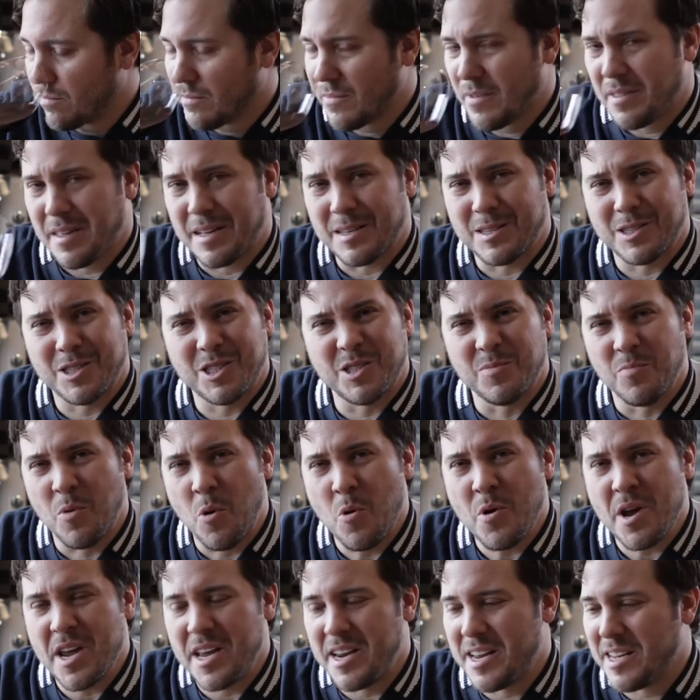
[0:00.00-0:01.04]
Look at that
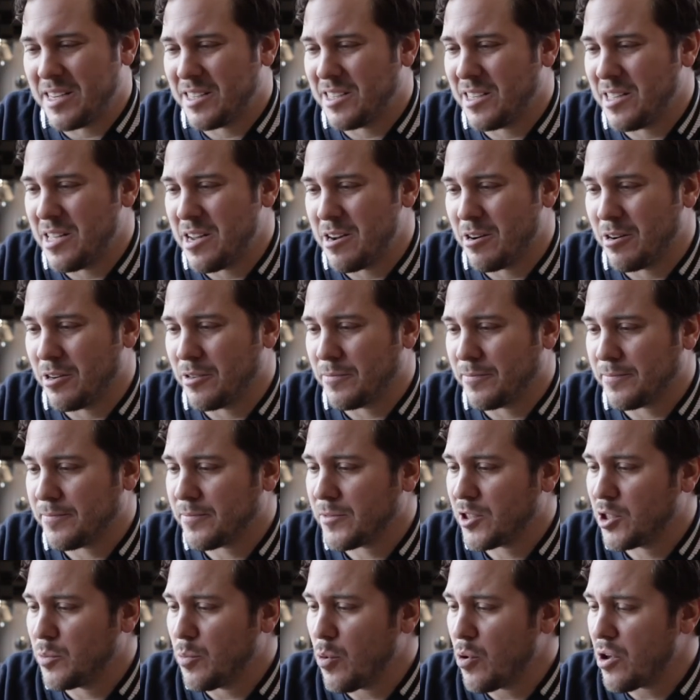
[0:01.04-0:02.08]
smokiness in there,
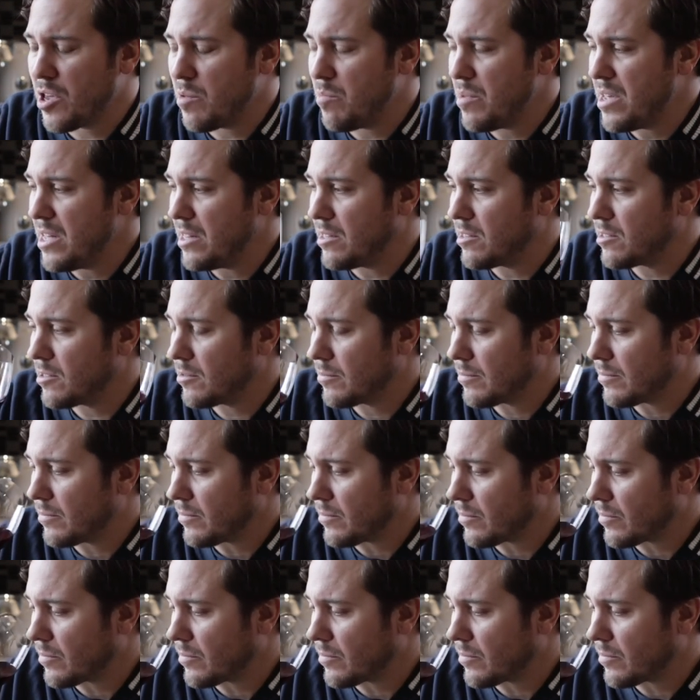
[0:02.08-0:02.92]
smoky meats.